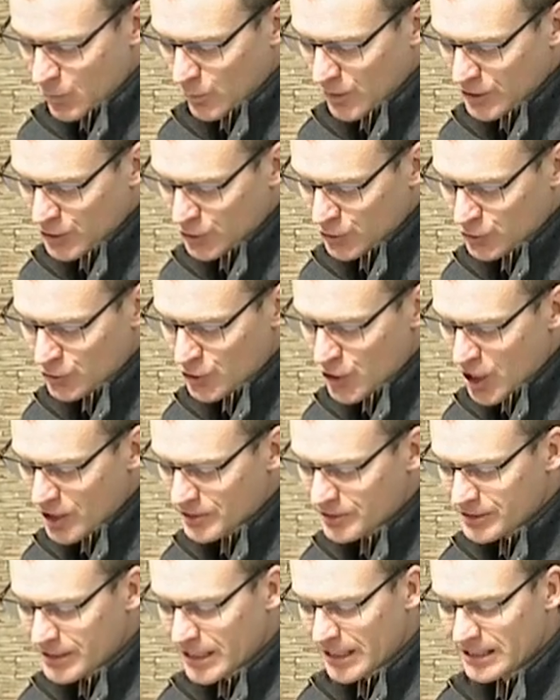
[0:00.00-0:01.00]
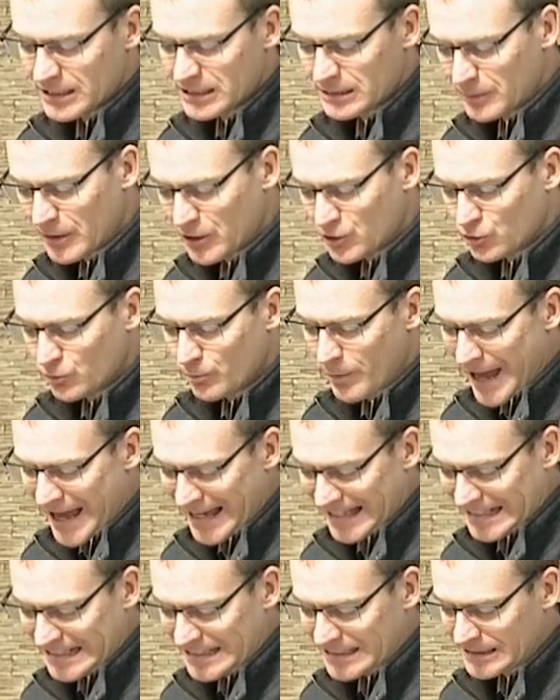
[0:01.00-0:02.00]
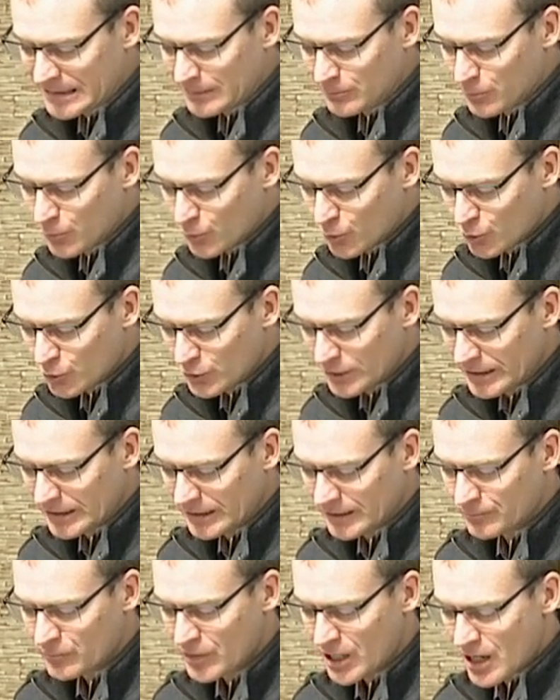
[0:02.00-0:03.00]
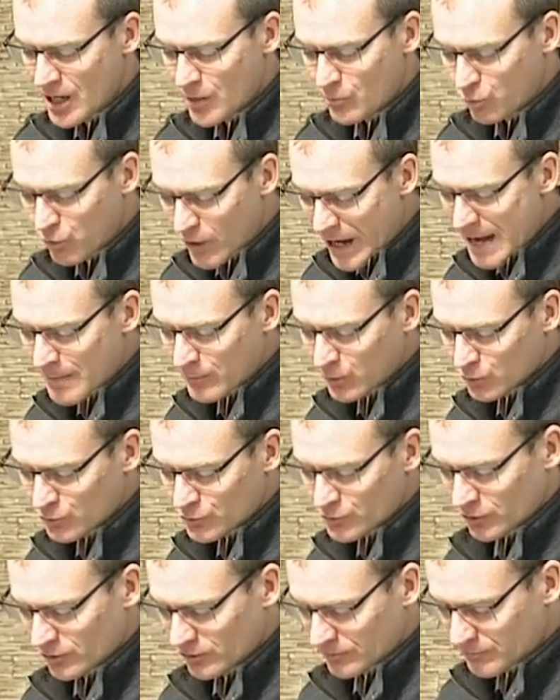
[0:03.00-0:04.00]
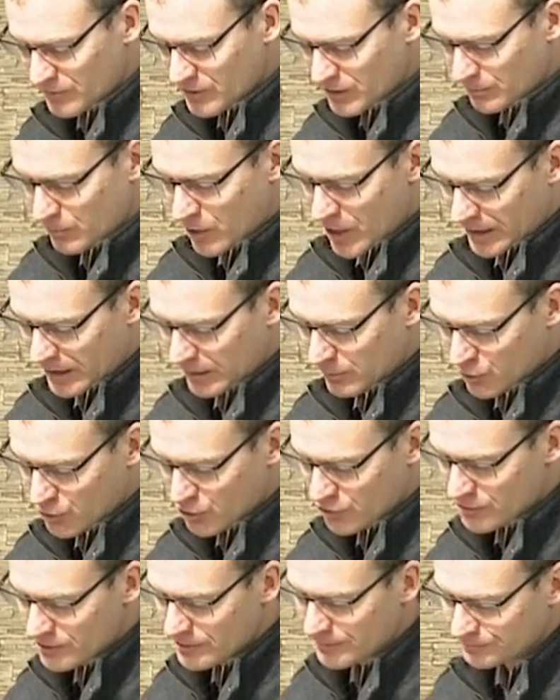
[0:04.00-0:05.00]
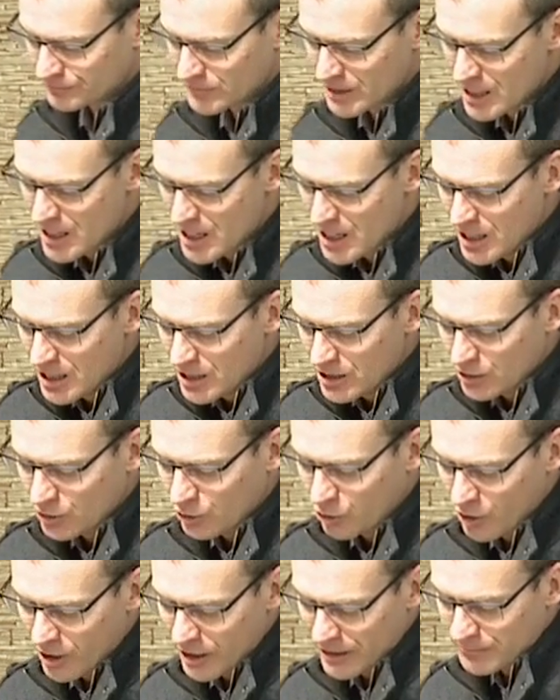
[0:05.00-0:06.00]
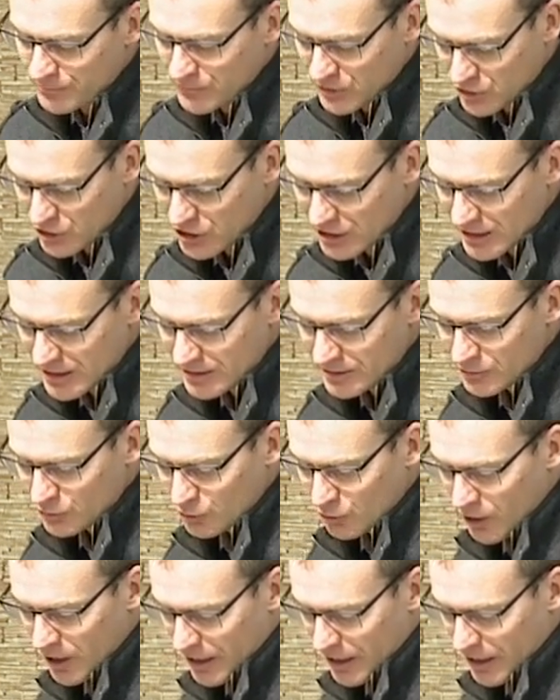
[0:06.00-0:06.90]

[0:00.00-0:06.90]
We do not take special pains in pruning brambles or spiky bushes. Jesus